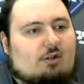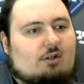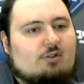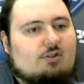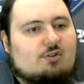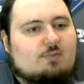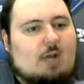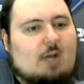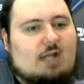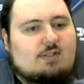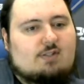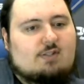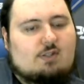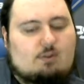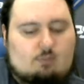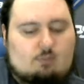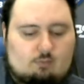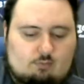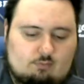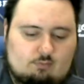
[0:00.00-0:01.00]
Spot
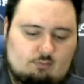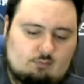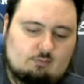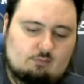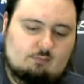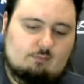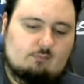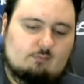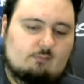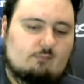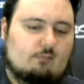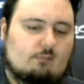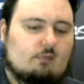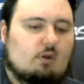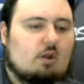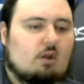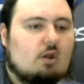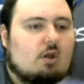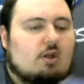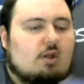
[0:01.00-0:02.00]
2.
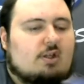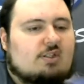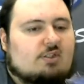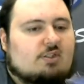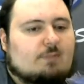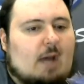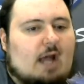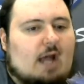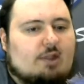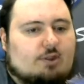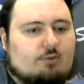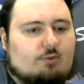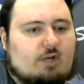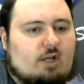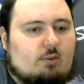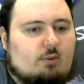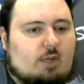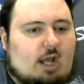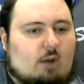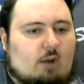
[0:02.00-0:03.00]
Spot 3,
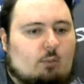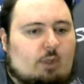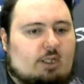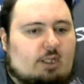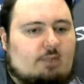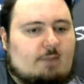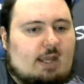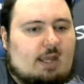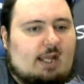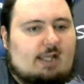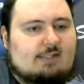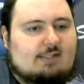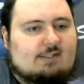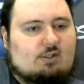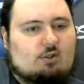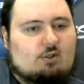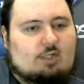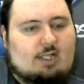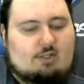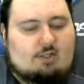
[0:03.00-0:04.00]
we got Willie Mays and
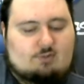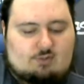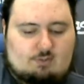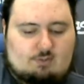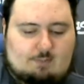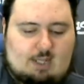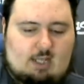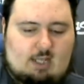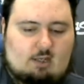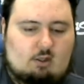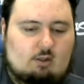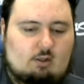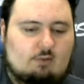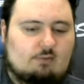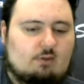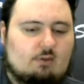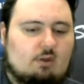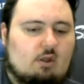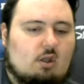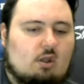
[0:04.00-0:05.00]
Orlando Cepeda.
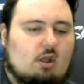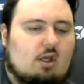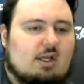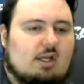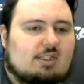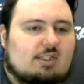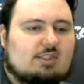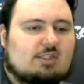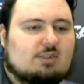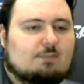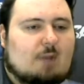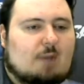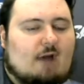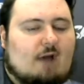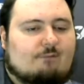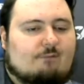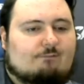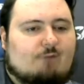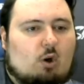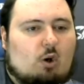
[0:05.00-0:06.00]

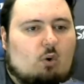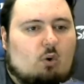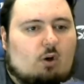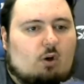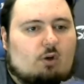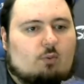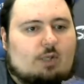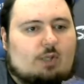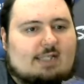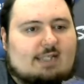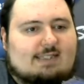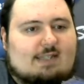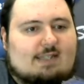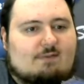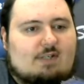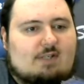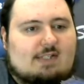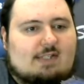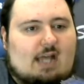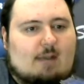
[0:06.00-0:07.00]
Spot 4, we got
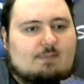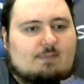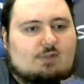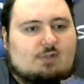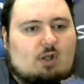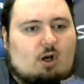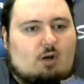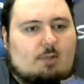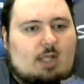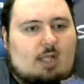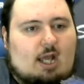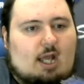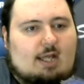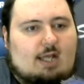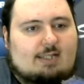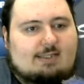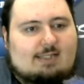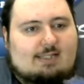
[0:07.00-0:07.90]
70 Tops RBIs